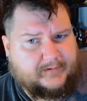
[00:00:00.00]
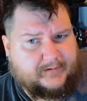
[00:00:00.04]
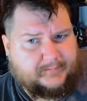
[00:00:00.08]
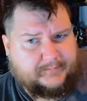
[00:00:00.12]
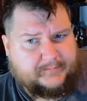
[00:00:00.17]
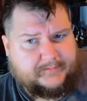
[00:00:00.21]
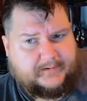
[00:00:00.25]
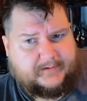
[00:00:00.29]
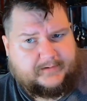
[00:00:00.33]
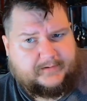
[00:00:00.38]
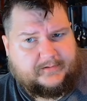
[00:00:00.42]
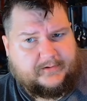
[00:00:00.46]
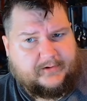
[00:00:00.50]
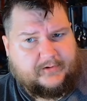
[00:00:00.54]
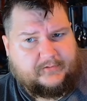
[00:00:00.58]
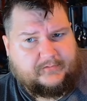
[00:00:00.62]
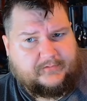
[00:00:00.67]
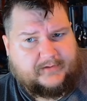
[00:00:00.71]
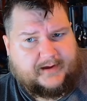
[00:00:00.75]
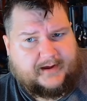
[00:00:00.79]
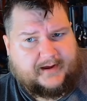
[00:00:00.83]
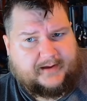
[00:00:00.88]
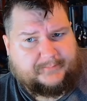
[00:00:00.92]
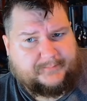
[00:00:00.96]
Well, we didn't
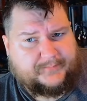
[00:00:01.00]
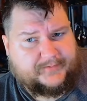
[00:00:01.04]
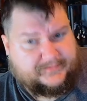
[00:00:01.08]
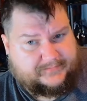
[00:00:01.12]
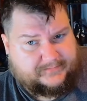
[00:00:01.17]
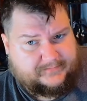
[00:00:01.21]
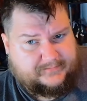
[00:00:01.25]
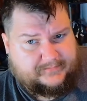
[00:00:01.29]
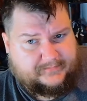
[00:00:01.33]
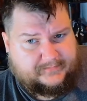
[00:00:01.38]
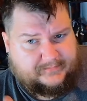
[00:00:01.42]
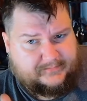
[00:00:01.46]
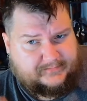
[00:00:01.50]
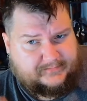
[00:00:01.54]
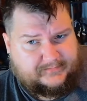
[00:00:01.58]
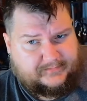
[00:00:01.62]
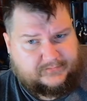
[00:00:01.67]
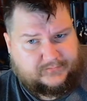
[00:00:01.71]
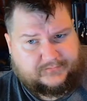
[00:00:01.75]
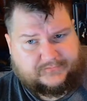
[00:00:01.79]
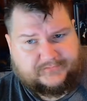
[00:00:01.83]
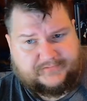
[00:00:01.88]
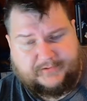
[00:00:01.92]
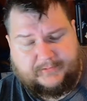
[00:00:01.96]
know that, but
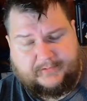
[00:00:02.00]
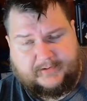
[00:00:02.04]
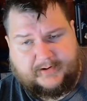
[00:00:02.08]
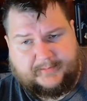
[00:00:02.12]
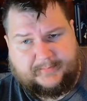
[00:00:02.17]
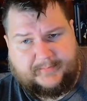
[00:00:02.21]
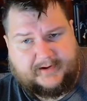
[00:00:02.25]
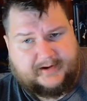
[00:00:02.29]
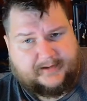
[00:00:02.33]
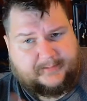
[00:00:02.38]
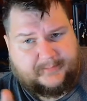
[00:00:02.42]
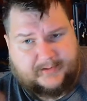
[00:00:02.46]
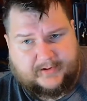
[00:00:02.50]
you'll see what I mean.